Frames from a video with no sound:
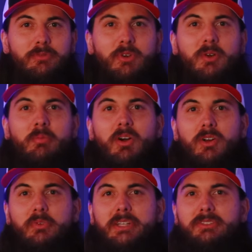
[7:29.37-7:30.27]
from
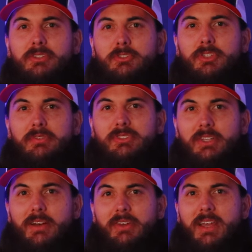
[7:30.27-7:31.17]
our research of
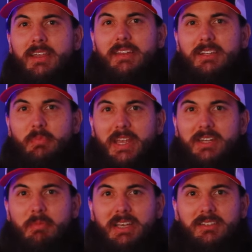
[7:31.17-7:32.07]
stuff that is made
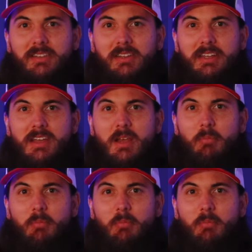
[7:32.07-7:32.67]
domestically,